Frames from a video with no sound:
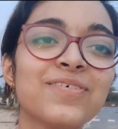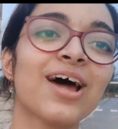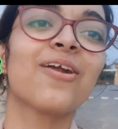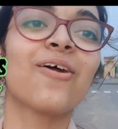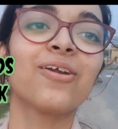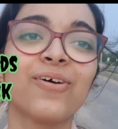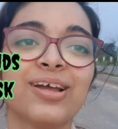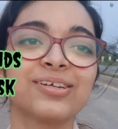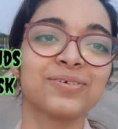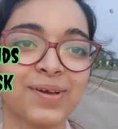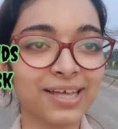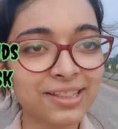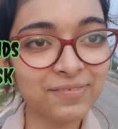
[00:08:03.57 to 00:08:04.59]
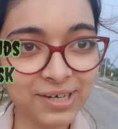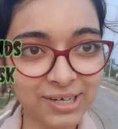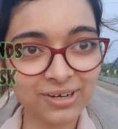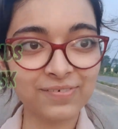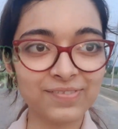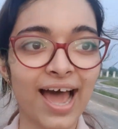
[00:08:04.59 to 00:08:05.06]
so we are not going to make the
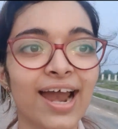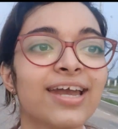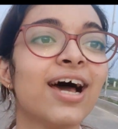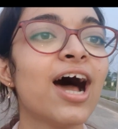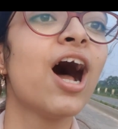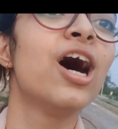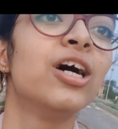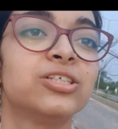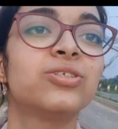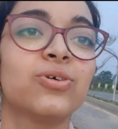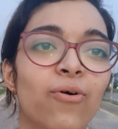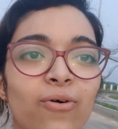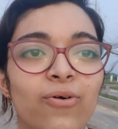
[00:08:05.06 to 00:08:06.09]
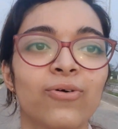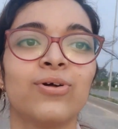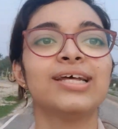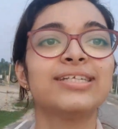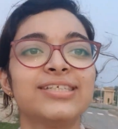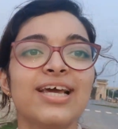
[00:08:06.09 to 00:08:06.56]
video of that so
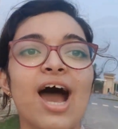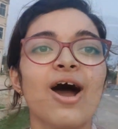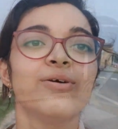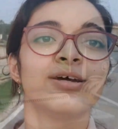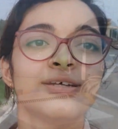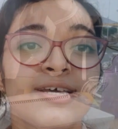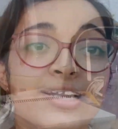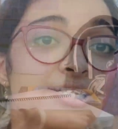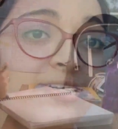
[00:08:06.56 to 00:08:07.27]
let's see how the